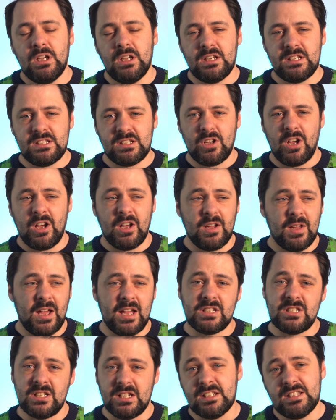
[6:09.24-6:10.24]
and it's got
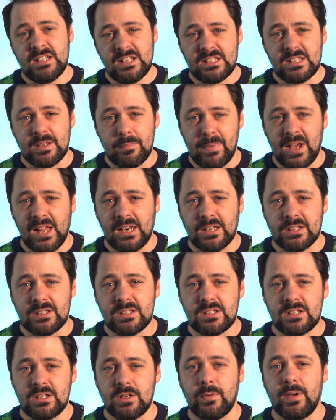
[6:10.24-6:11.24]
actually a decent
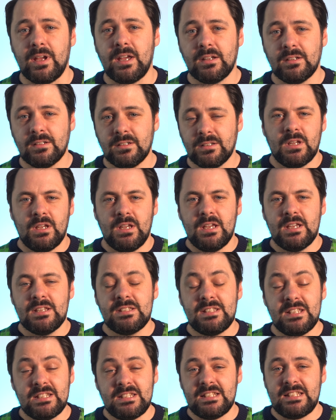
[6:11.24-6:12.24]
balance to it.
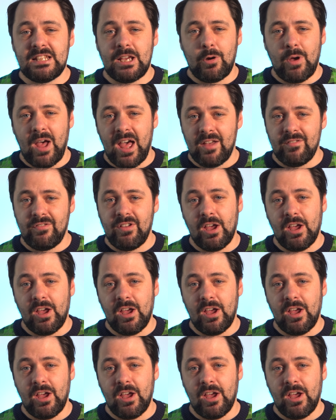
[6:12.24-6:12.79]
Citadel have,